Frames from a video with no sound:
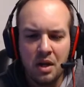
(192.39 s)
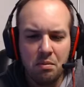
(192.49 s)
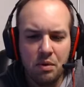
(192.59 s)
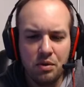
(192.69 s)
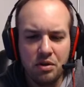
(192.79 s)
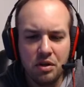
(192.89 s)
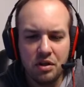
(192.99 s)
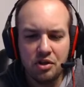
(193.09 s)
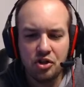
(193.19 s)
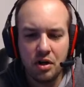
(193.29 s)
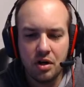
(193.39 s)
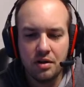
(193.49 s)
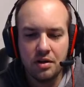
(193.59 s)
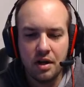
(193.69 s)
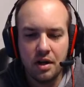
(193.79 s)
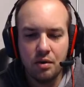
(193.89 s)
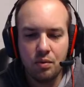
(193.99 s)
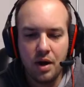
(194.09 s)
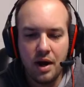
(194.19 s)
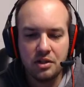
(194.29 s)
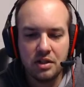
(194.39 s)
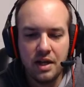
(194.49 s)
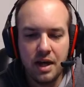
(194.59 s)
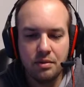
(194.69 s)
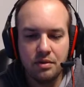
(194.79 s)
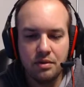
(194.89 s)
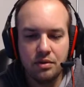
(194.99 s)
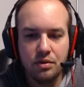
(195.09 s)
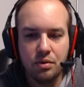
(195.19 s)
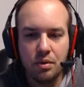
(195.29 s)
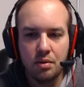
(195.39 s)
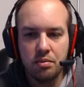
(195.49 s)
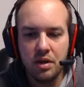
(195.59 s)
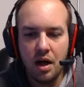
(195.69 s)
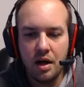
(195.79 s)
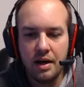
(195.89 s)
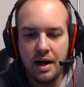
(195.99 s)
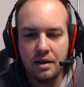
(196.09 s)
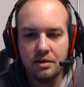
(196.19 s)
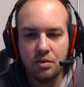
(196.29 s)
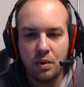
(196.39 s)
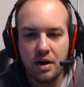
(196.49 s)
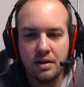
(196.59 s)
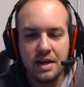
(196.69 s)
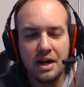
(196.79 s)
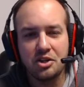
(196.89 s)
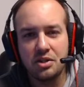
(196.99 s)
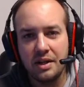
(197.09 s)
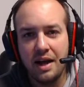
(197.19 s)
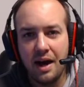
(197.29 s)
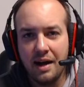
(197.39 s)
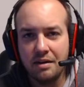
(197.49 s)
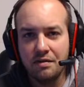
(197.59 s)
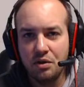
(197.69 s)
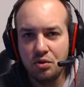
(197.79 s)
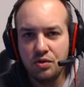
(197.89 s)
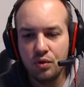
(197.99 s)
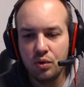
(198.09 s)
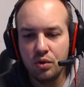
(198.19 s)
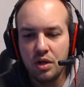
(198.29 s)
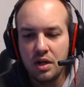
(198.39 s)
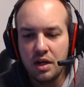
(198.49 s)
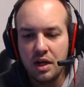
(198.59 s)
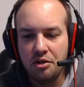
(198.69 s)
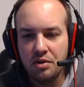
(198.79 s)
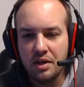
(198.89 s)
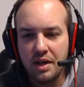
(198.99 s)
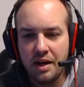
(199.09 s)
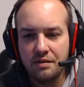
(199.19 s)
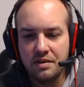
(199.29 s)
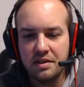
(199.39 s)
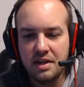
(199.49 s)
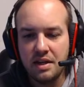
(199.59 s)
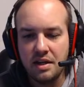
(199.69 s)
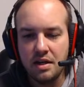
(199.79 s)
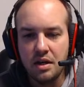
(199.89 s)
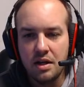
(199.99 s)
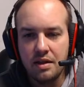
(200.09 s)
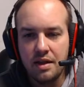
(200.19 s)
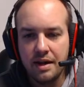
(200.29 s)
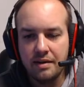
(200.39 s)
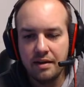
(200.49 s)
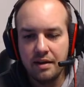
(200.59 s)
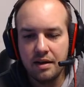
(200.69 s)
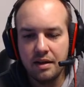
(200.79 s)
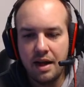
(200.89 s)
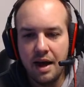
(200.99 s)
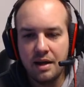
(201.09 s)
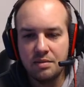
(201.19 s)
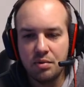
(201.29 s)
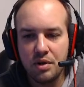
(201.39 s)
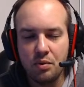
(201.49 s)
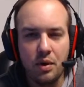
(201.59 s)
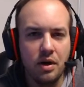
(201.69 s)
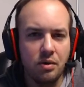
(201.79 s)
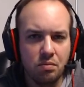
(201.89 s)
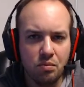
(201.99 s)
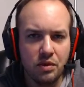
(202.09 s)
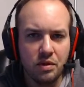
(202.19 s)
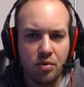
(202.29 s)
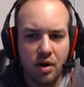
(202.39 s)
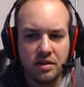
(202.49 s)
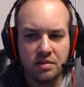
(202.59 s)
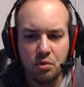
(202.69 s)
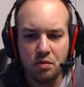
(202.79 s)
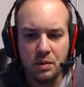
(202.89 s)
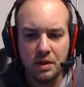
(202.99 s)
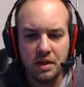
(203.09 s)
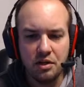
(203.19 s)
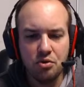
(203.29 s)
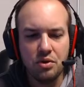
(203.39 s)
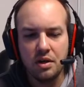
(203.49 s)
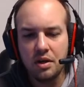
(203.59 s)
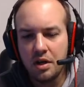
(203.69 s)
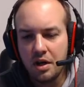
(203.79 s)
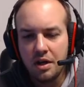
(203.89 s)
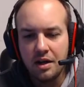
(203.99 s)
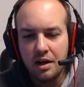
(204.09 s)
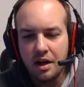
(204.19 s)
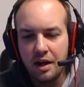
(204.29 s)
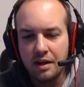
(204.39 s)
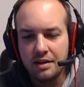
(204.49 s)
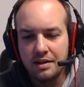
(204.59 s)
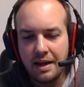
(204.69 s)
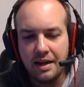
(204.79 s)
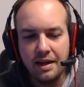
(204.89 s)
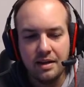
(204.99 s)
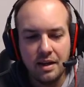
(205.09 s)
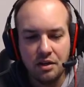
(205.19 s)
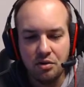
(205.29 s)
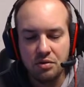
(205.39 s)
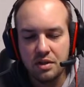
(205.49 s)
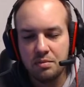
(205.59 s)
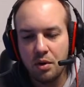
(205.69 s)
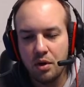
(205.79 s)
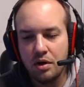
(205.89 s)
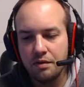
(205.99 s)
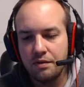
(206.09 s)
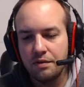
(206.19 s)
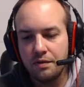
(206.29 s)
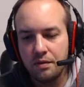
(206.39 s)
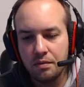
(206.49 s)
But when you look at the chart, uh, we're actually able to plot it out to where it's actually kind of useful, and you can kind of see that it uh, aligns pretty well with the price movement, and you can uh, take it and use it as part of